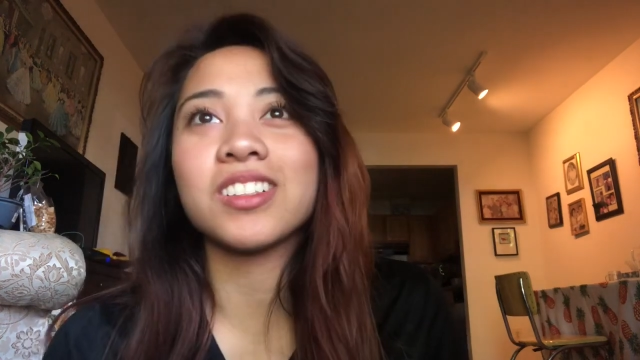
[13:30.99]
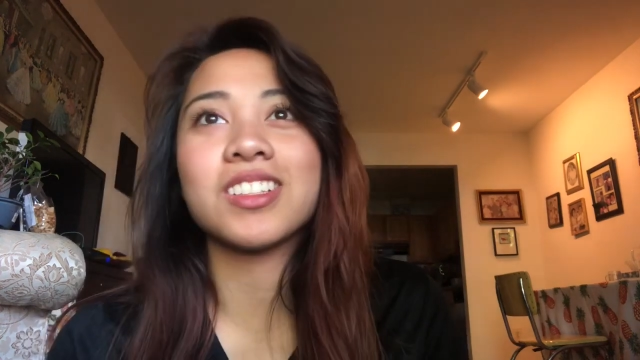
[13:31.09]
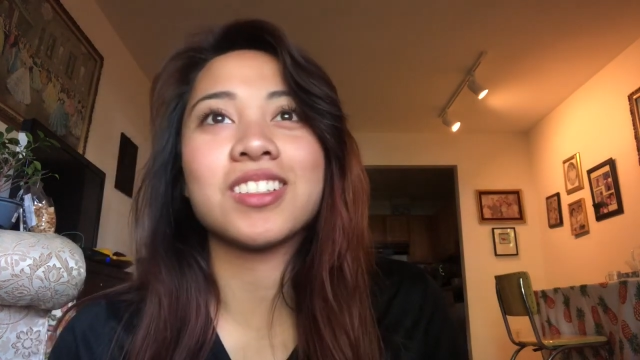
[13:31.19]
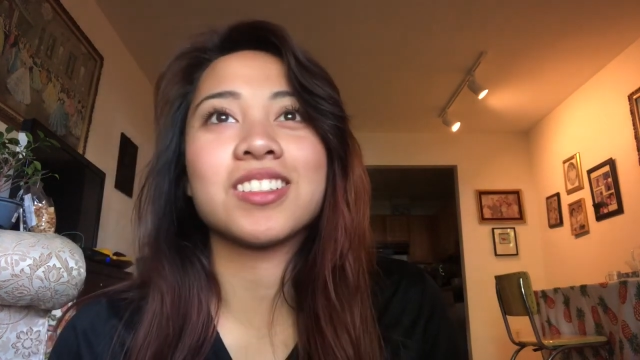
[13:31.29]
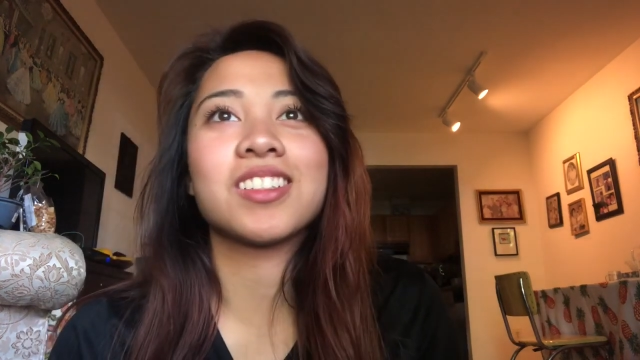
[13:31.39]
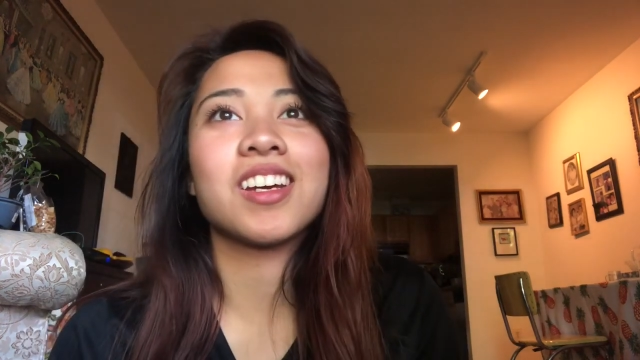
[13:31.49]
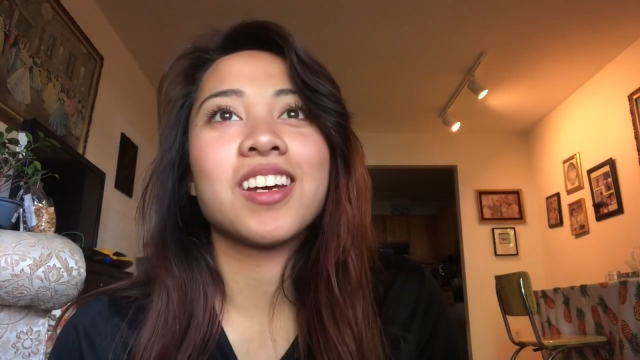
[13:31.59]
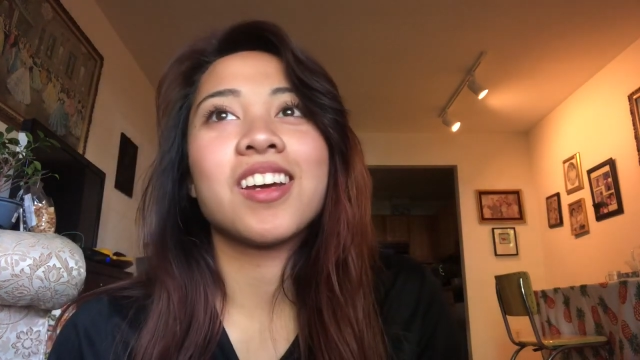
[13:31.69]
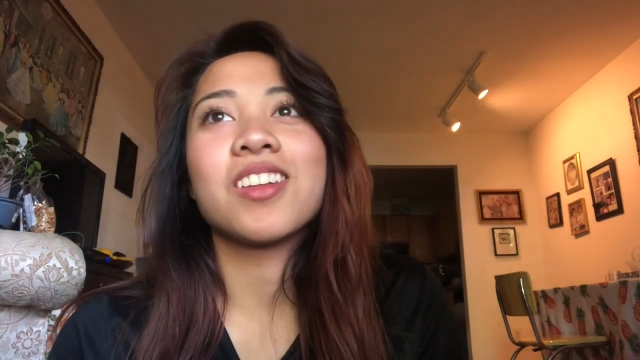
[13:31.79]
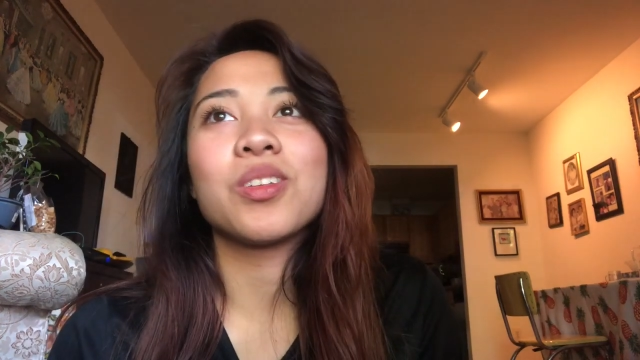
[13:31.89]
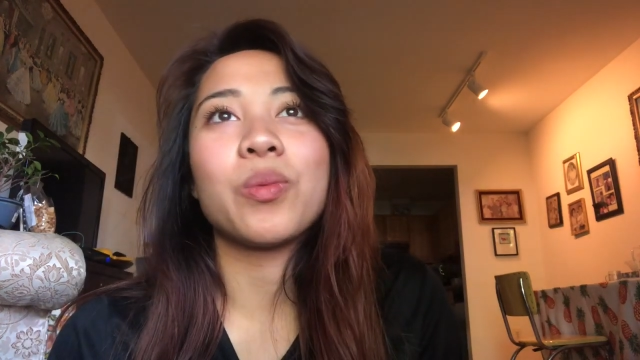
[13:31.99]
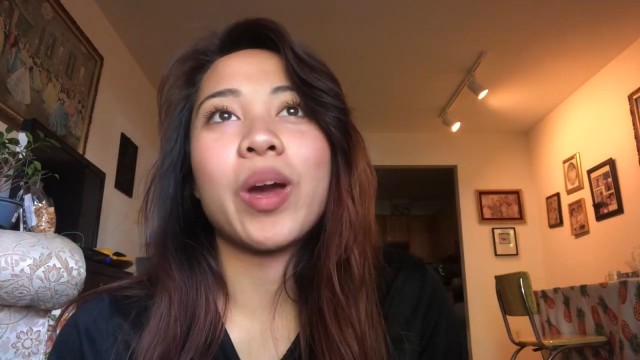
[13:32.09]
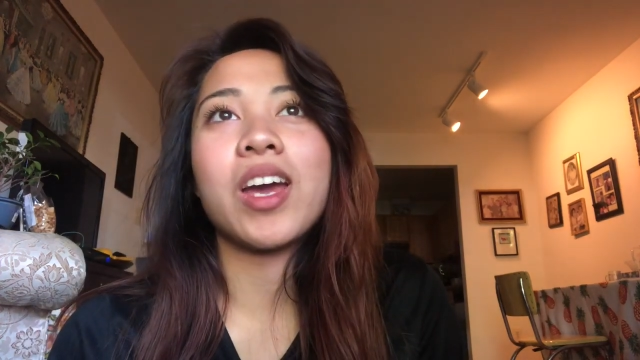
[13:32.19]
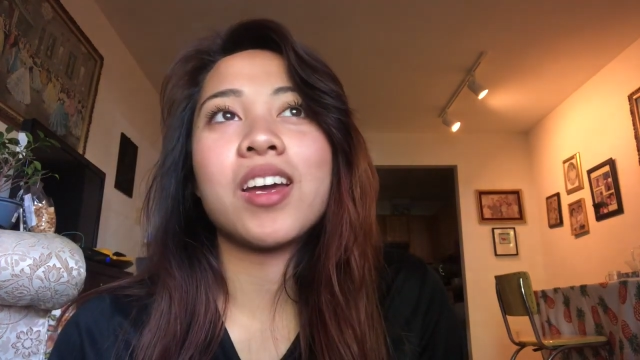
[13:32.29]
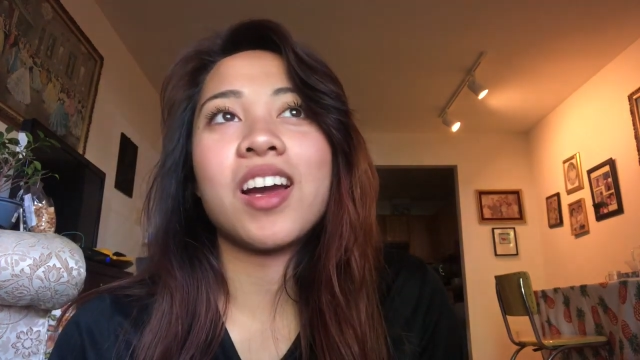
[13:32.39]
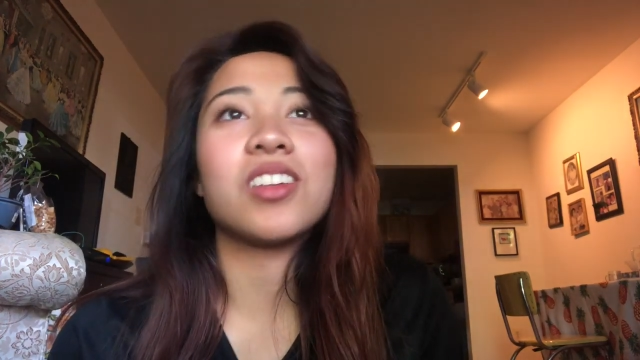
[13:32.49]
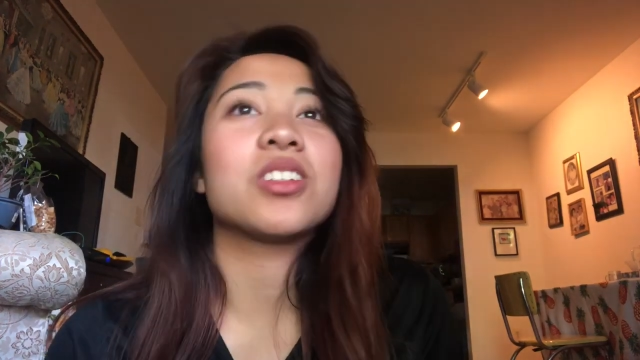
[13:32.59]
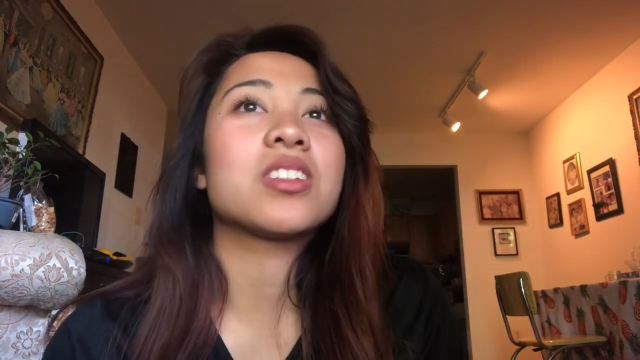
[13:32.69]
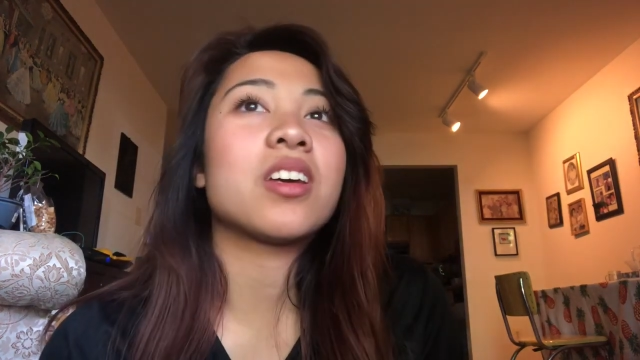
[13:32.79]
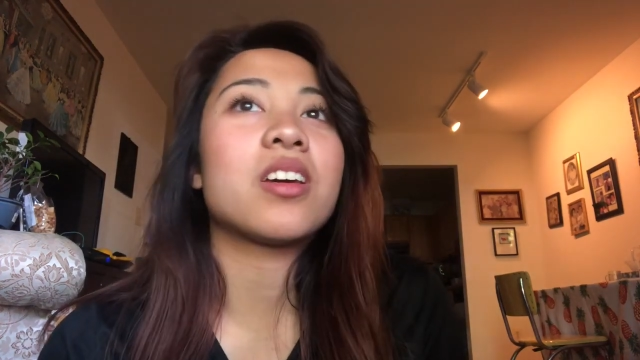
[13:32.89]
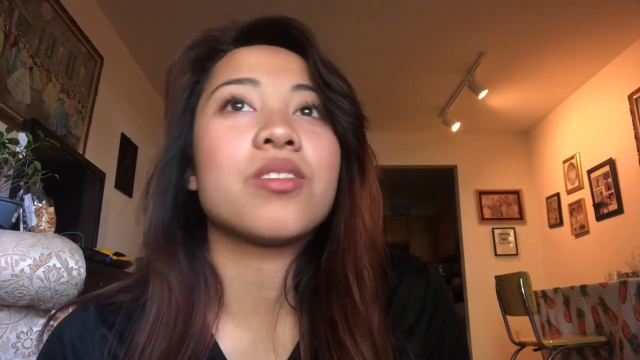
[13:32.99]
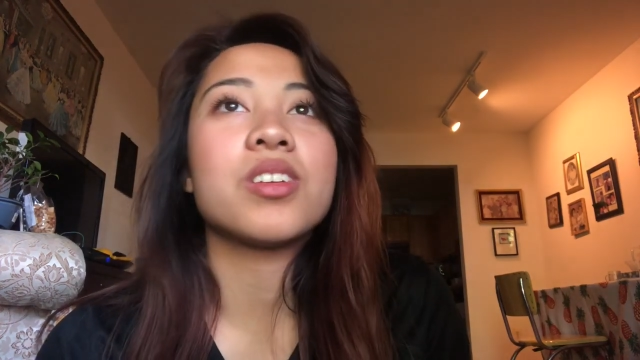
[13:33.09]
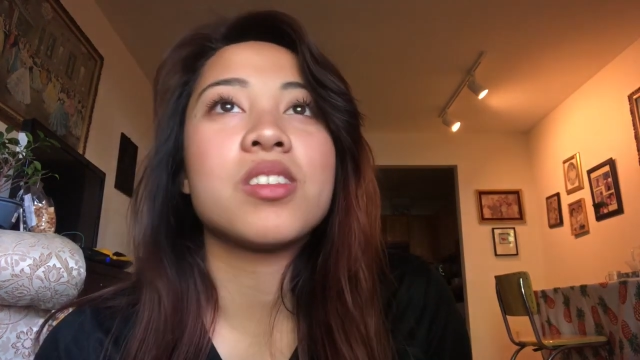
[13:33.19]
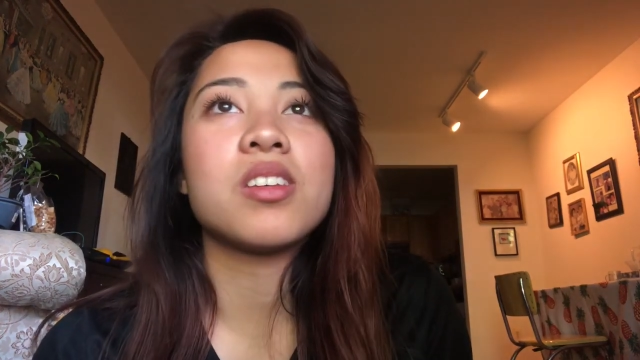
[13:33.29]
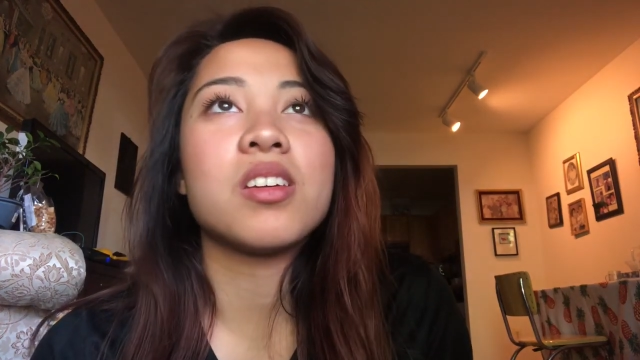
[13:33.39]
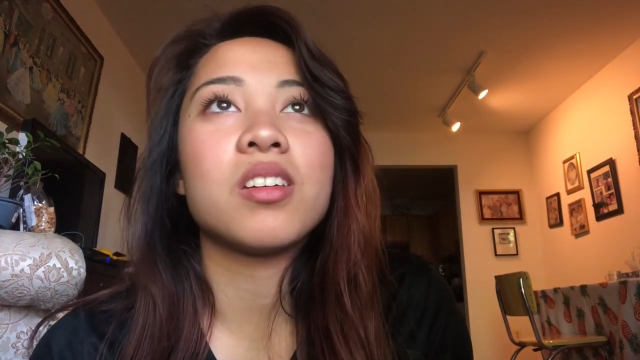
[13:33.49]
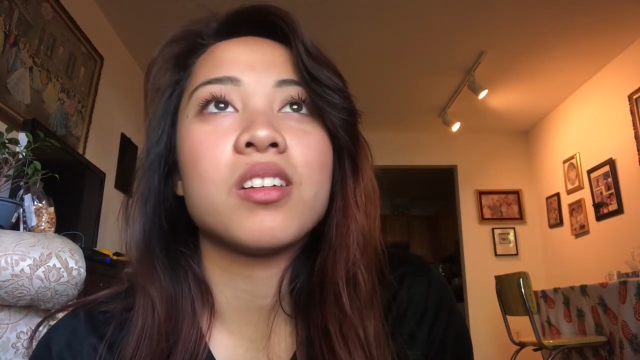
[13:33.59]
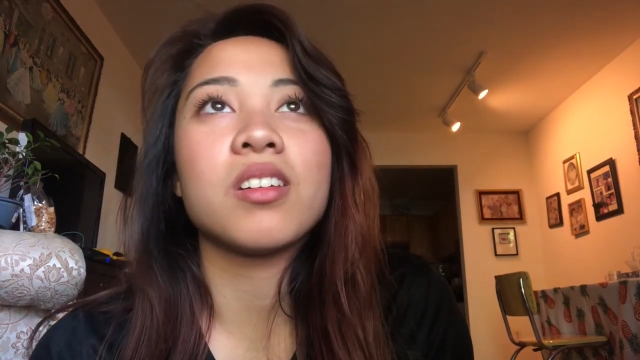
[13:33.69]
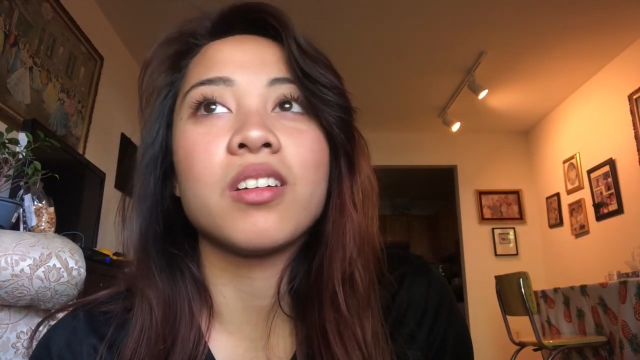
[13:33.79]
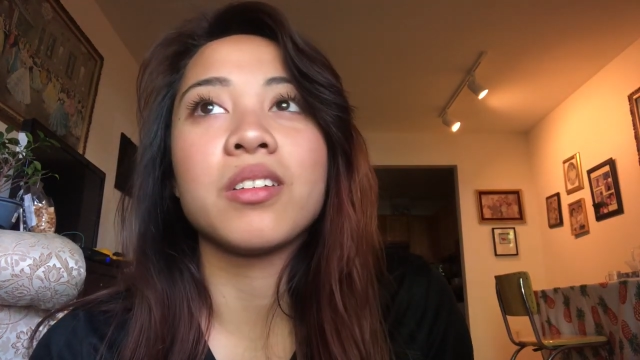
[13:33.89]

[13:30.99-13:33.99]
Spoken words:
just the way I looked at everything.